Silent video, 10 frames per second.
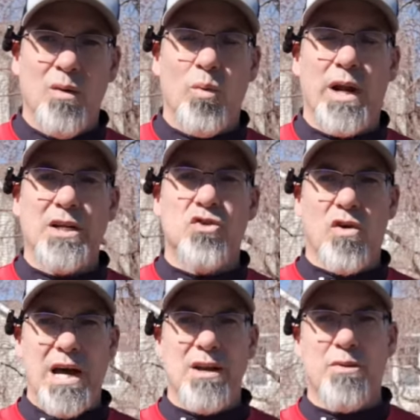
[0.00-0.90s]
When I
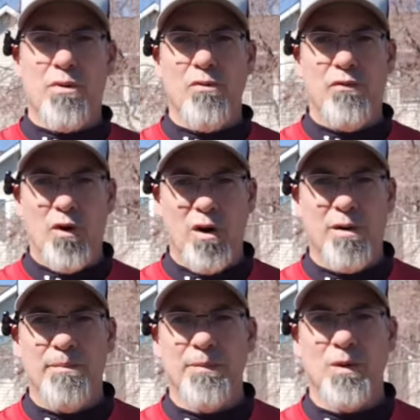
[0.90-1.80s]
tried to throw
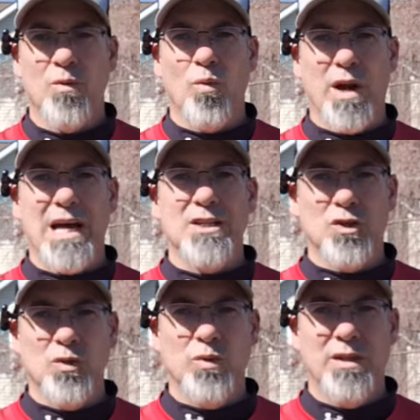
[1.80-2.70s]
far, what I
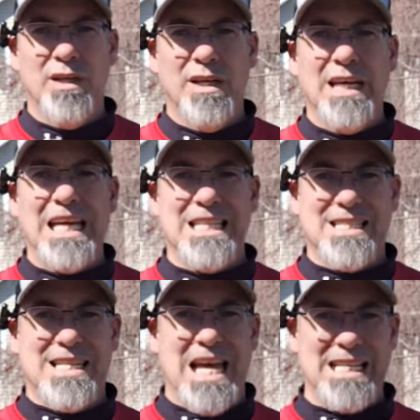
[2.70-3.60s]
do
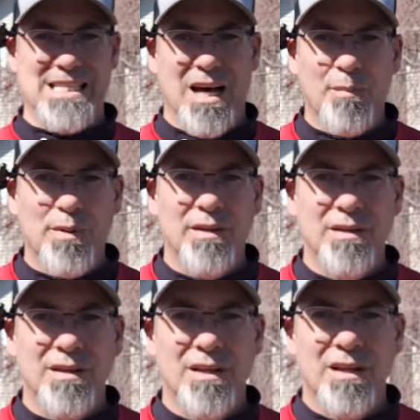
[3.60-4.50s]
is tense up,
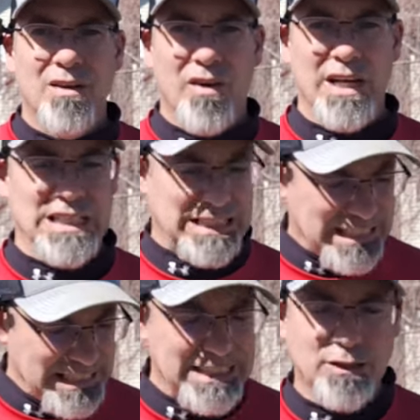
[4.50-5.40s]
right?
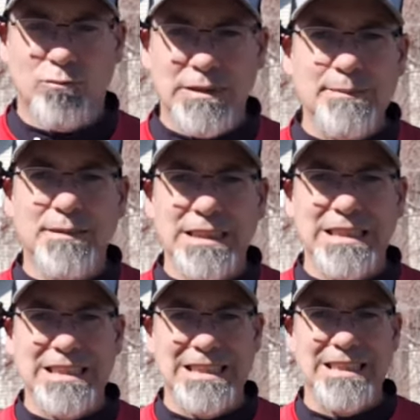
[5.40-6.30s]
I need to rip
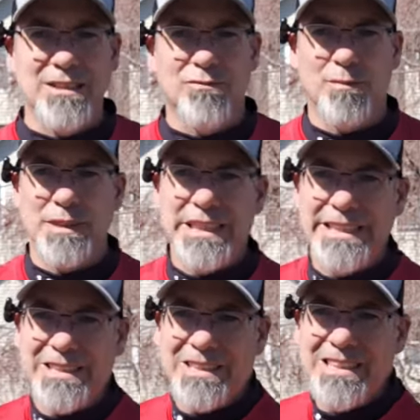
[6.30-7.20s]
this disc from
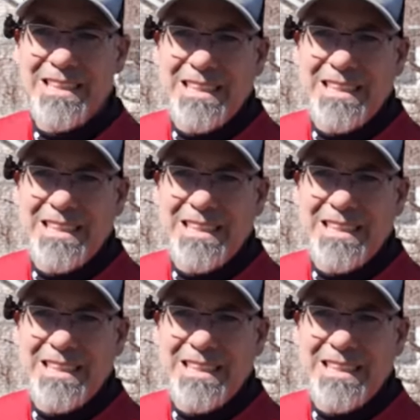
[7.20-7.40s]
here,